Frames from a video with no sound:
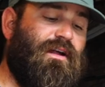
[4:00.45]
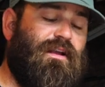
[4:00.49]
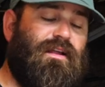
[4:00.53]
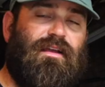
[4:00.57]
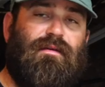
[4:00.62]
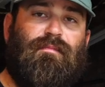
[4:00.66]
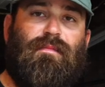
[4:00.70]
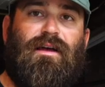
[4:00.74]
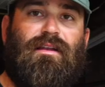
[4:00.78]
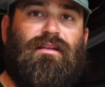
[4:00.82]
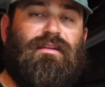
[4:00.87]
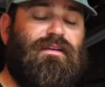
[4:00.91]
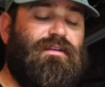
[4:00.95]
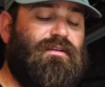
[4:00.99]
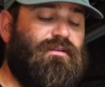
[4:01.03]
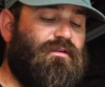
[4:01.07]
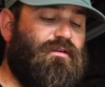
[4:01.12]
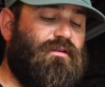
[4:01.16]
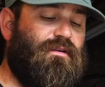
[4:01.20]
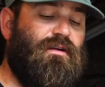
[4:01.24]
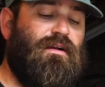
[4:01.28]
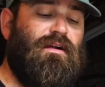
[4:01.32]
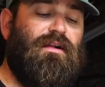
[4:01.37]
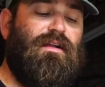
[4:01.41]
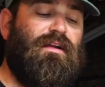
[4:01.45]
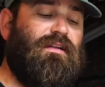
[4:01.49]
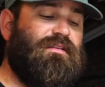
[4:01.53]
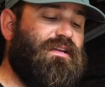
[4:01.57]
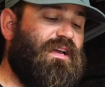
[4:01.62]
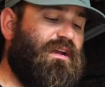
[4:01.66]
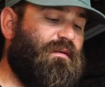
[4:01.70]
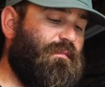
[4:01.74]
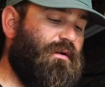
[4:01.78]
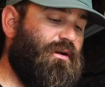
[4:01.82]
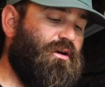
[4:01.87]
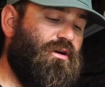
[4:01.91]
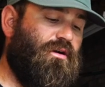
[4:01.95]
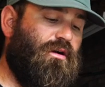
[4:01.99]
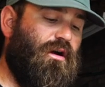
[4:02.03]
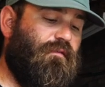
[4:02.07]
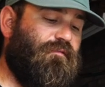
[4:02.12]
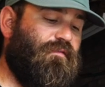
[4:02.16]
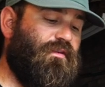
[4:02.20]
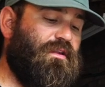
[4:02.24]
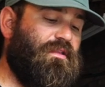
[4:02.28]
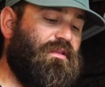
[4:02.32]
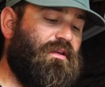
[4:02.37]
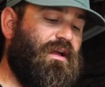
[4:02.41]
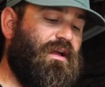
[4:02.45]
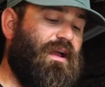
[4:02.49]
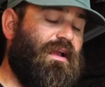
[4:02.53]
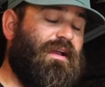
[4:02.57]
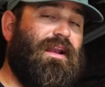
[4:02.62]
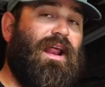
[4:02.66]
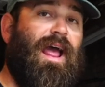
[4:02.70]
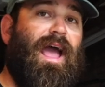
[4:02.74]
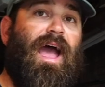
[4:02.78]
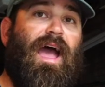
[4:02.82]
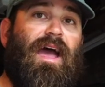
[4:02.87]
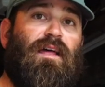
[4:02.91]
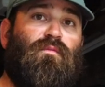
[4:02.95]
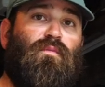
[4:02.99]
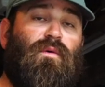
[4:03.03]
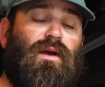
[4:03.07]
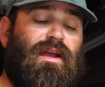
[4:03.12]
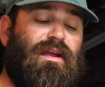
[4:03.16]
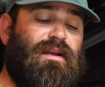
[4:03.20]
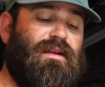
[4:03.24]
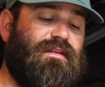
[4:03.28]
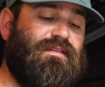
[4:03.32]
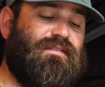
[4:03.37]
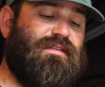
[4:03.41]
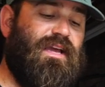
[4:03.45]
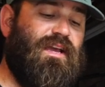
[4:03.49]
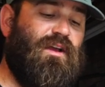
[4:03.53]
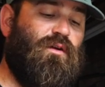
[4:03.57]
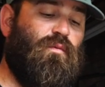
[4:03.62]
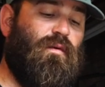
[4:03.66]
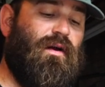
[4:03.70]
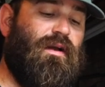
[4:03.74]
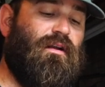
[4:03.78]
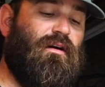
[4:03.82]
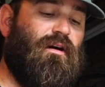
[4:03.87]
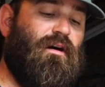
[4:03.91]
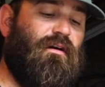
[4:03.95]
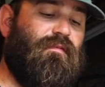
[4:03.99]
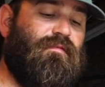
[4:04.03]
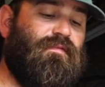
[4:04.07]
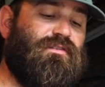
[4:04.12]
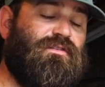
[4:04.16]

cutting my leader, taking my hook off or anything, I can add weight and take weight off.